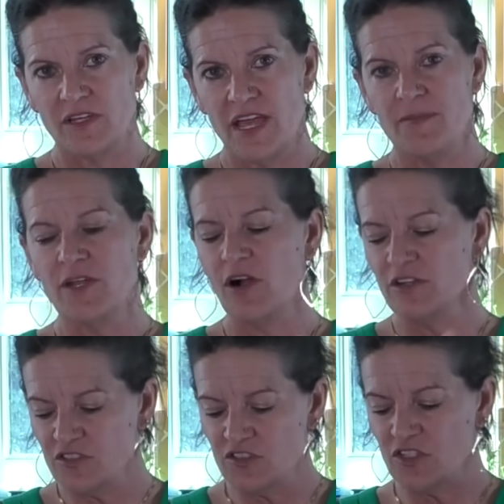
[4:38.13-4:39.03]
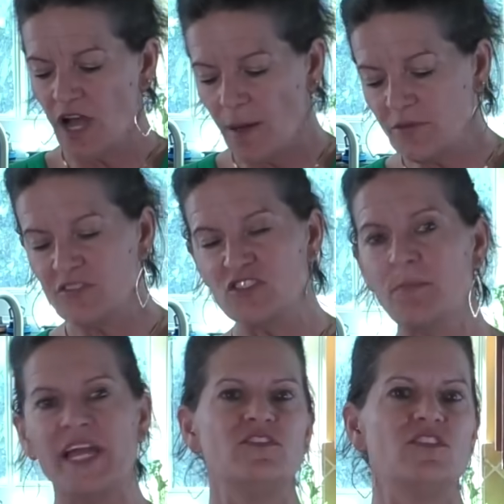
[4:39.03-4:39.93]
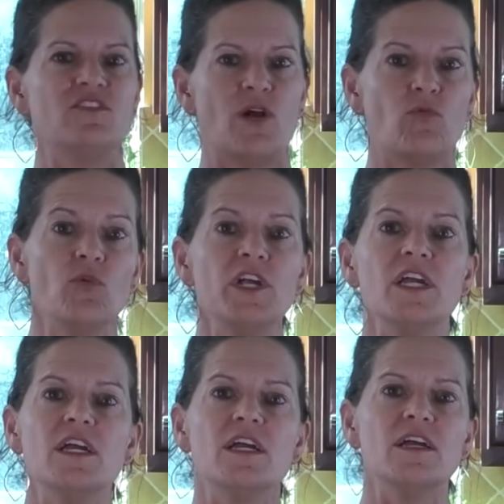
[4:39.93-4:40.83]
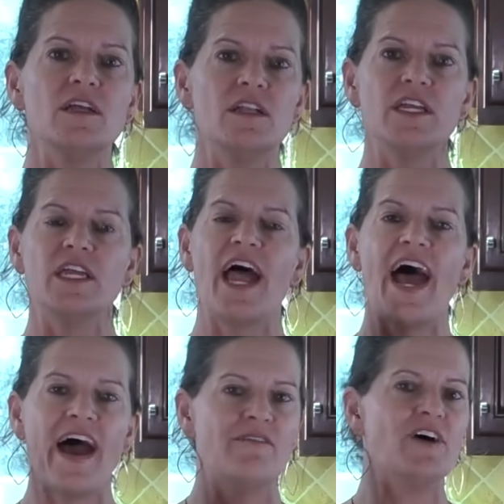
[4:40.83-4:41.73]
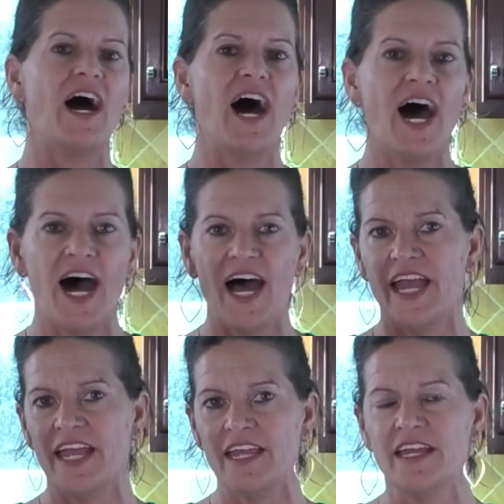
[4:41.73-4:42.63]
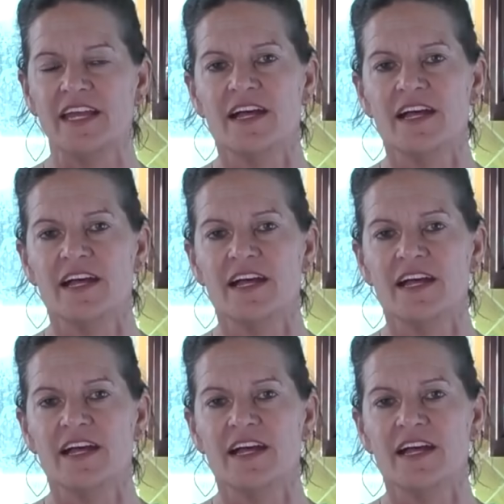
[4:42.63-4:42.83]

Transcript: And there are a couple spices that really have a high